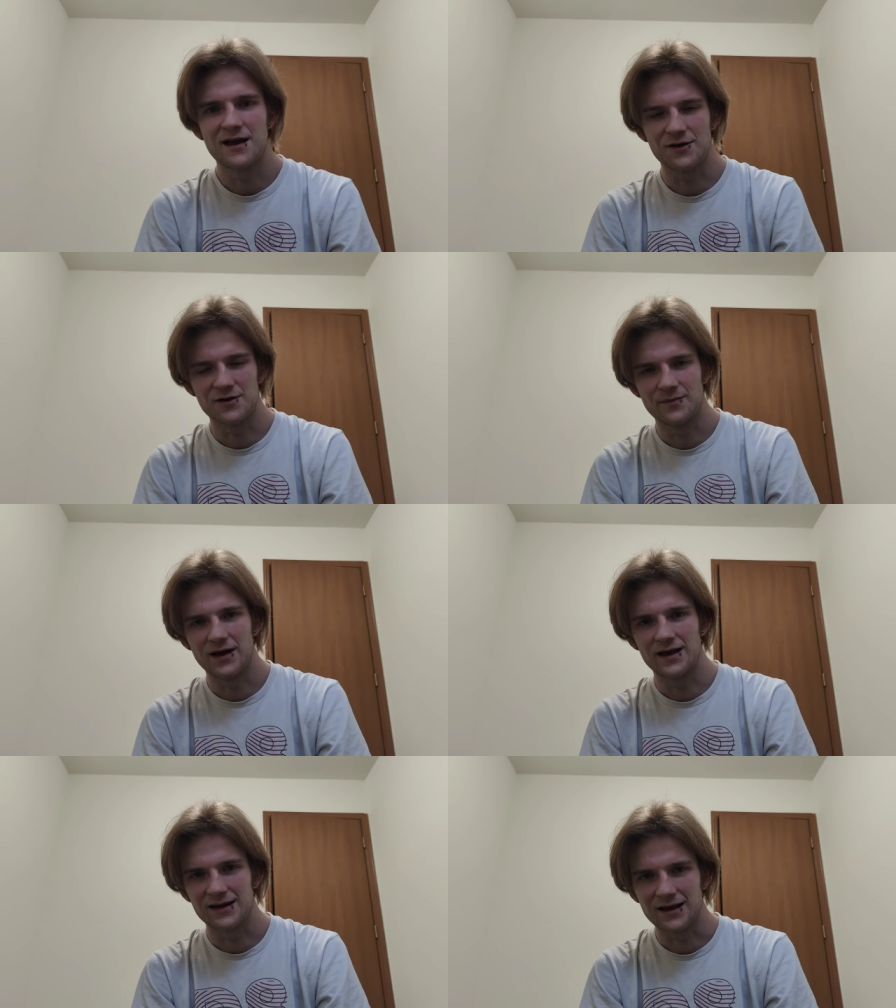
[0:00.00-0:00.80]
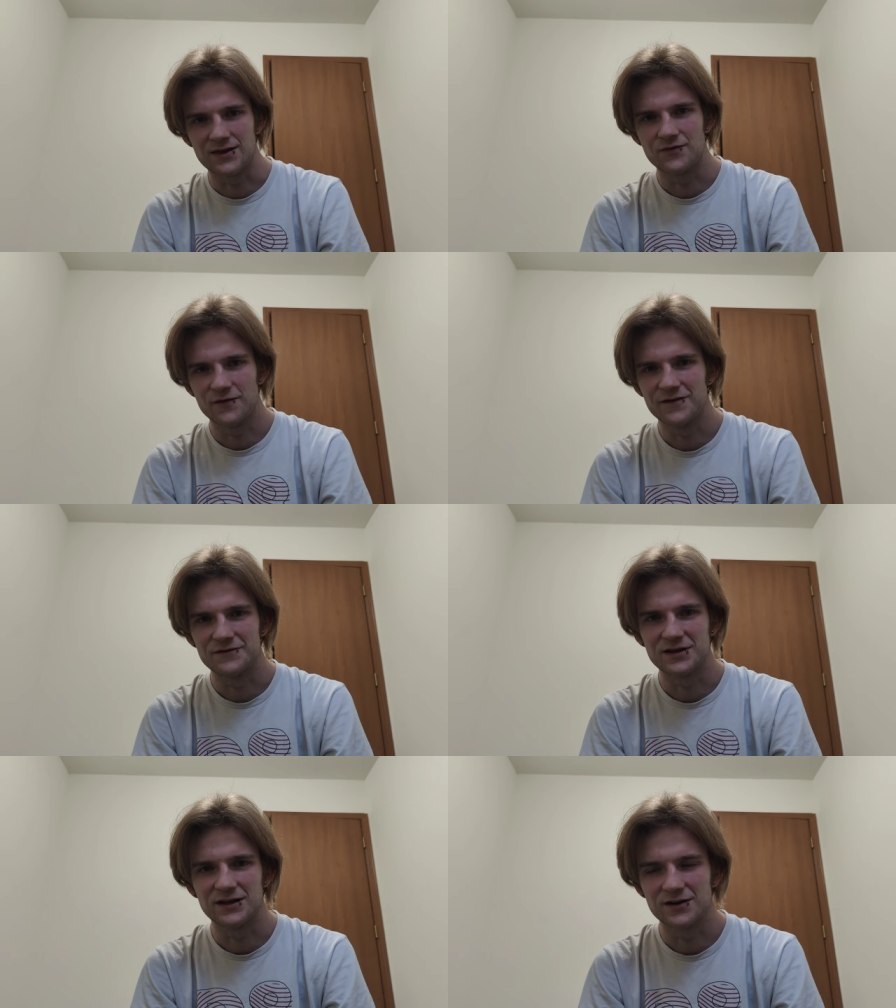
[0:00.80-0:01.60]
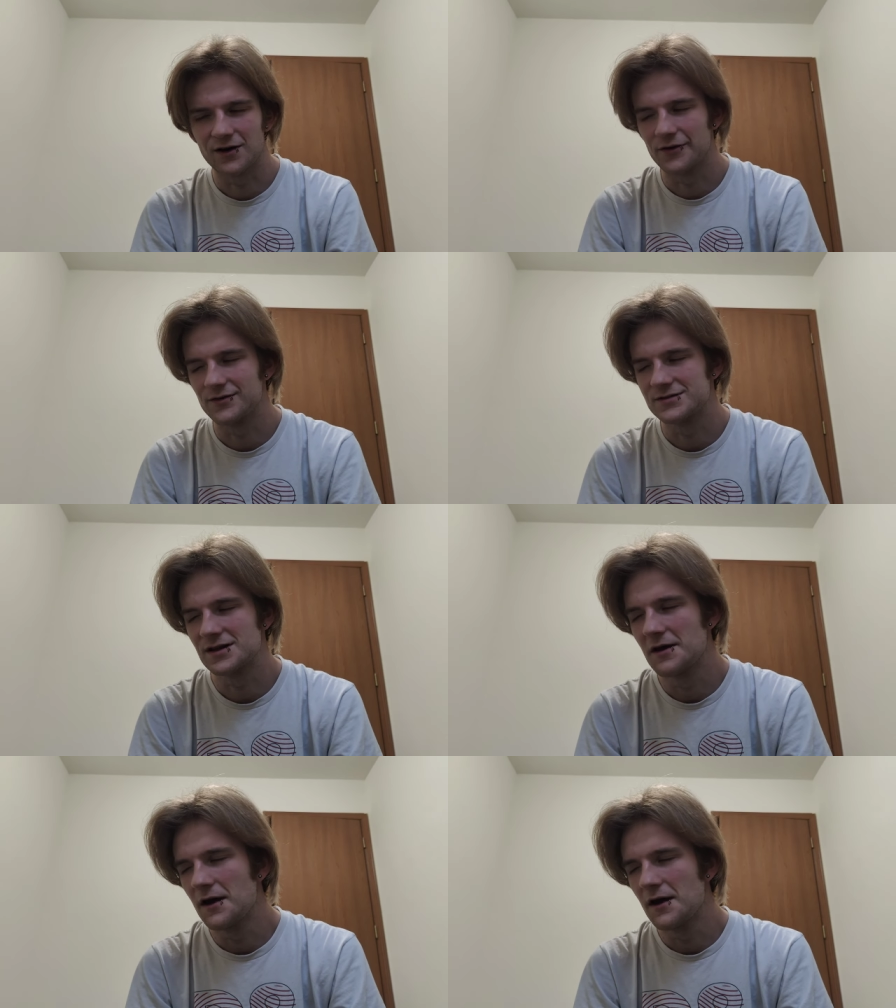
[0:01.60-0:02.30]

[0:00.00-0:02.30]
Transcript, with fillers: I couldn't buy an eighth for $15.